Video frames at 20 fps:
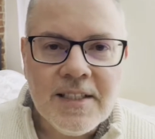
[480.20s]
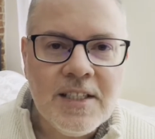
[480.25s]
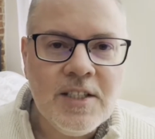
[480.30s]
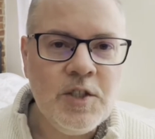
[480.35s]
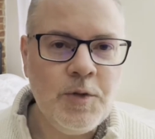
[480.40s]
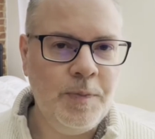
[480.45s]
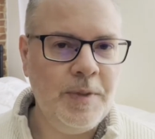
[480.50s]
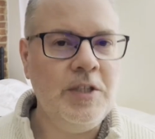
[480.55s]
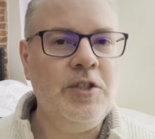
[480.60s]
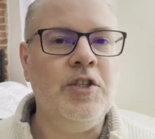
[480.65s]
these
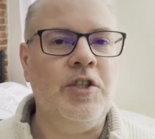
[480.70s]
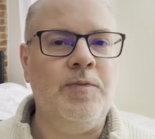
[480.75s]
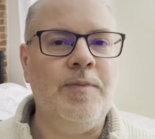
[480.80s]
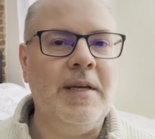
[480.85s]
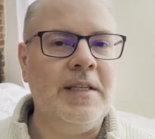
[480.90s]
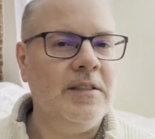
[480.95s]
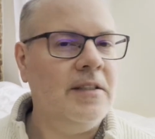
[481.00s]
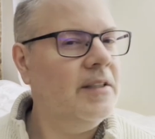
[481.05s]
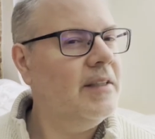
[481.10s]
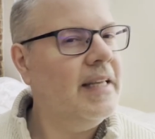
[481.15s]
speeches
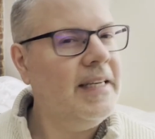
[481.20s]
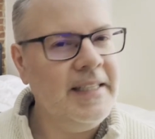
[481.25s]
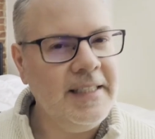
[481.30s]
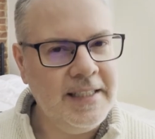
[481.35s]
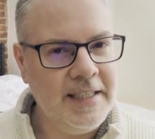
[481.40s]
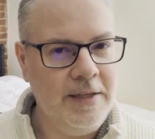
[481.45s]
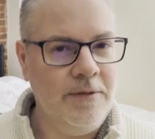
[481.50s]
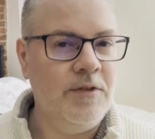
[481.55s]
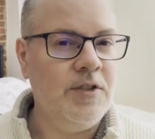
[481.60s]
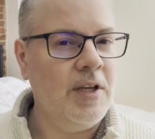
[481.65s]
basically that he
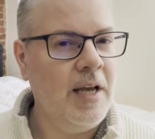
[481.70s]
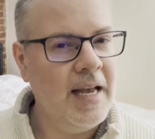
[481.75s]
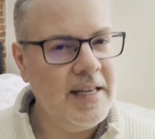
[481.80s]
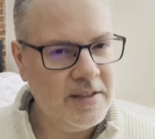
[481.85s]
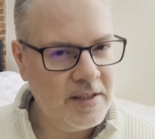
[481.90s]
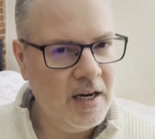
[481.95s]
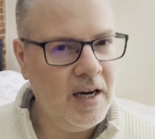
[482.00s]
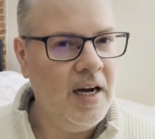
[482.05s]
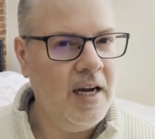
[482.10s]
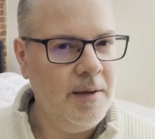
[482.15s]
gives at
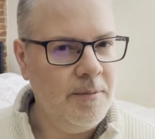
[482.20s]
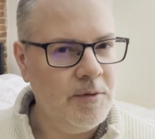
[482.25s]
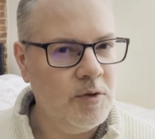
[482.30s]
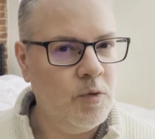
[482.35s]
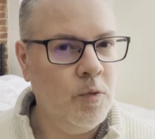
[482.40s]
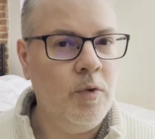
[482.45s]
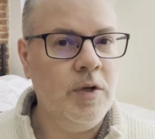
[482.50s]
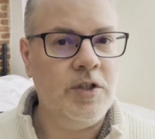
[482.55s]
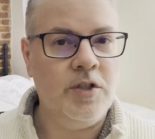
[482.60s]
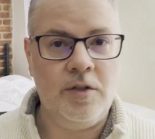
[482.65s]

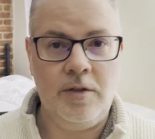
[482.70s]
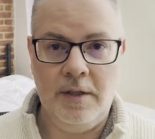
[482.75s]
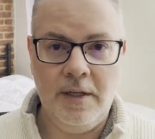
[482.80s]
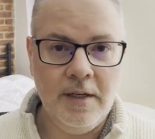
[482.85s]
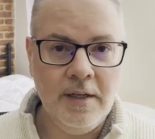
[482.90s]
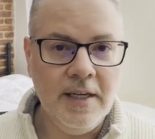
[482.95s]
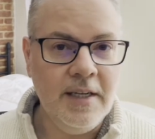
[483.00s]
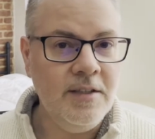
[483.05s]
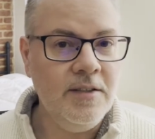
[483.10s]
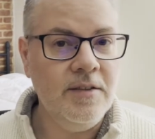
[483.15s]
times, which
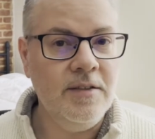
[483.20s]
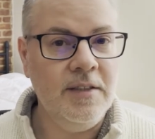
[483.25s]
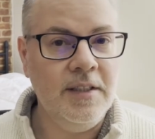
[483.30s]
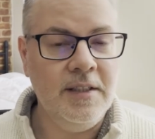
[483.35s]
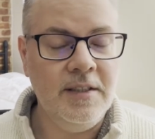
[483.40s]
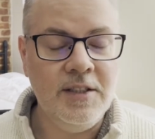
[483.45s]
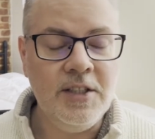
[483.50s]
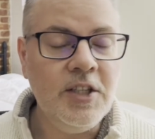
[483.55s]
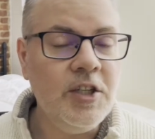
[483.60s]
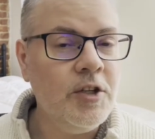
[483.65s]
in,
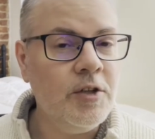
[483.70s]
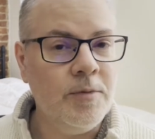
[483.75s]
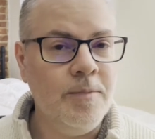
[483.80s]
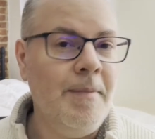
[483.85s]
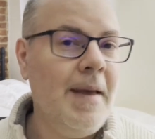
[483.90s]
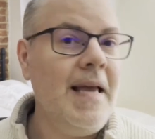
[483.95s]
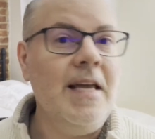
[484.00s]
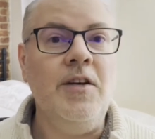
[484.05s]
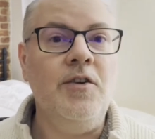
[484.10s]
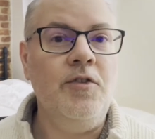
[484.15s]
endear
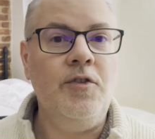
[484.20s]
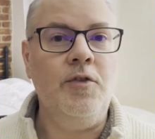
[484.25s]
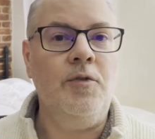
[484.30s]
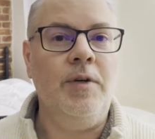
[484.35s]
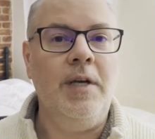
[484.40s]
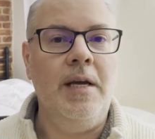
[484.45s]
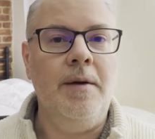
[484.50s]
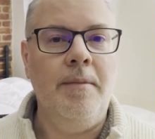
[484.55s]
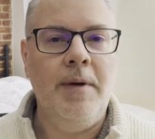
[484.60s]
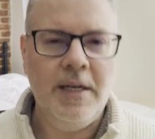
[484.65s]
men to
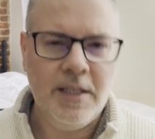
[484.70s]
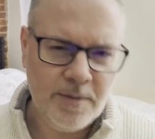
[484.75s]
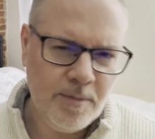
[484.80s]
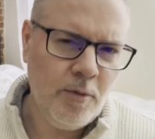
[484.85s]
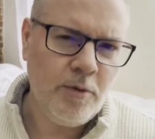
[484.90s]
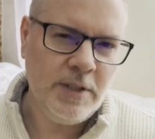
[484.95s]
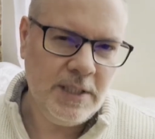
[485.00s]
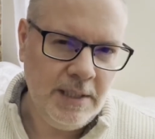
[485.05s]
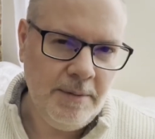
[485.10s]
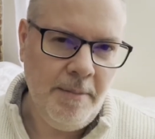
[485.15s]
him, and it's
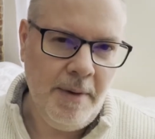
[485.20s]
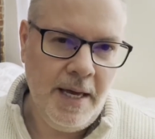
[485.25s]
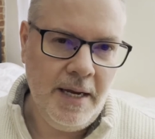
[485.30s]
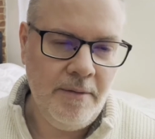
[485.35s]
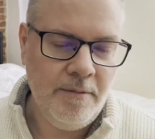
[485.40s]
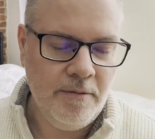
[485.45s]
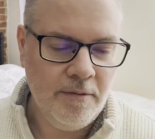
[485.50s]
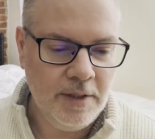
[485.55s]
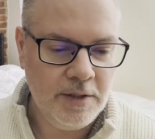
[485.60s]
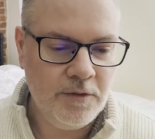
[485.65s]
mostly
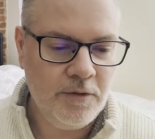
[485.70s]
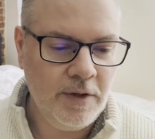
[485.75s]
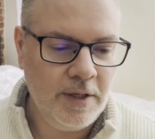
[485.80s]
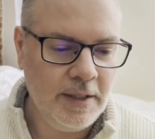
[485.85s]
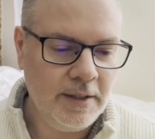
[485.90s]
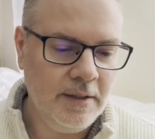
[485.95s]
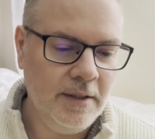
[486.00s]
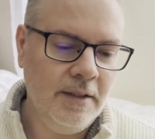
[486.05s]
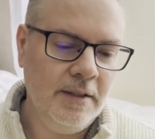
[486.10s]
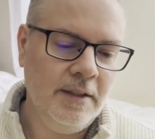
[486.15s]
men. Let's
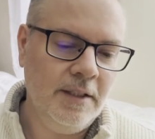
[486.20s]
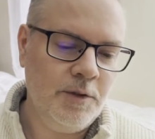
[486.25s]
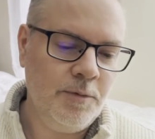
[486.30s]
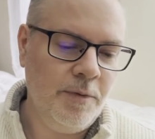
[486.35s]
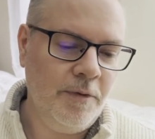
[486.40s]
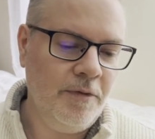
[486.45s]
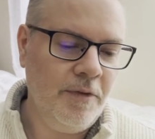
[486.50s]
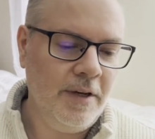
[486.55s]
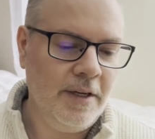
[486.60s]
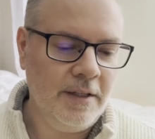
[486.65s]
frank, uh, let's
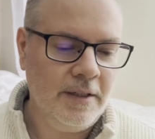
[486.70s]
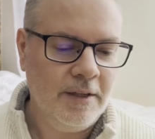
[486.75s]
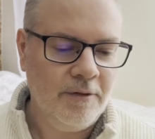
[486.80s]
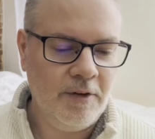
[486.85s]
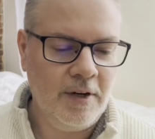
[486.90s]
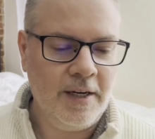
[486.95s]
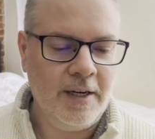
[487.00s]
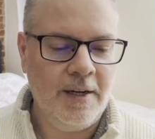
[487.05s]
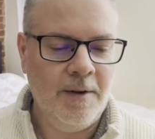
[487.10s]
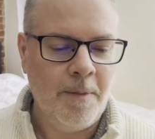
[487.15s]
be fair,
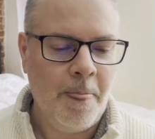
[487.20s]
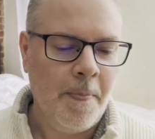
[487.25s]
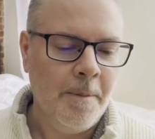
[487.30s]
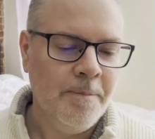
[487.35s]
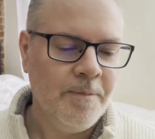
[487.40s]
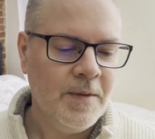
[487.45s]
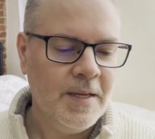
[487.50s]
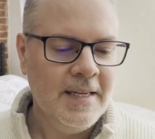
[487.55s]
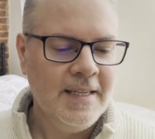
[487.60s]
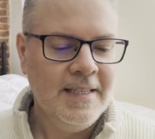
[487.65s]
frank.
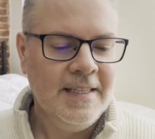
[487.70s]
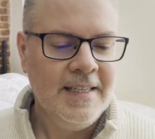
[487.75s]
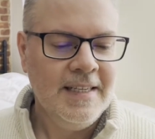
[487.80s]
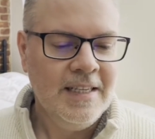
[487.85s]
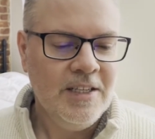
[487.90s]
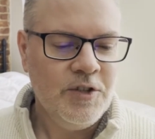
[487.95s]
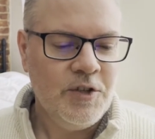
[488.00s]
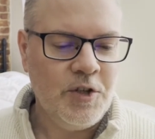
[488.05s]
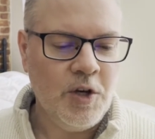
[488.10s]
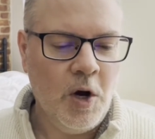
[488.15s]

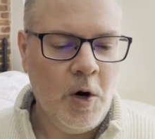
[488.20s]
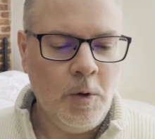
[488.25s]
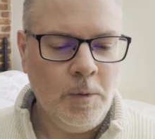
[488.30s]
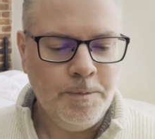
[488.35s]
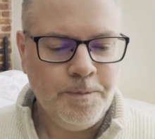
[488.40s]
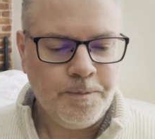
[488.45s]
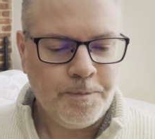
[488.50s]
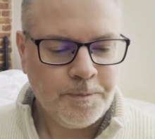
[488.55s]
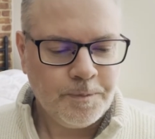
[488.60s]
So